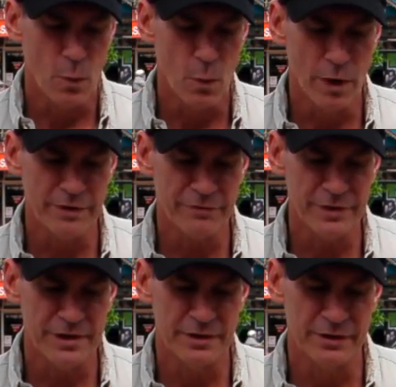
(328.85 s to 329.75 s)
warned
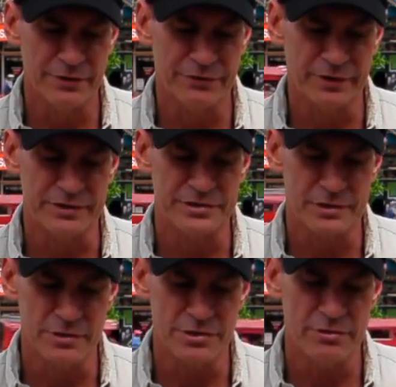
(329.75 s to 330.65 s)
for years that
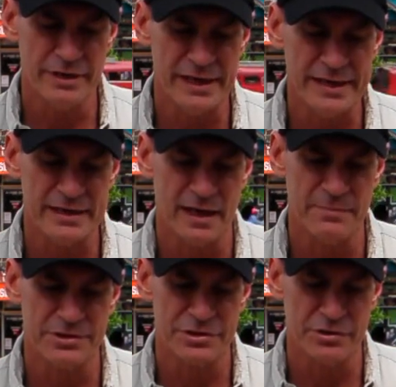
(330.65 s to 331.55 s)
social and
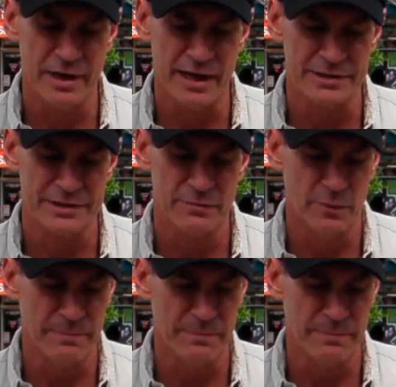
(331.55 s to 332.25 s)
economic stress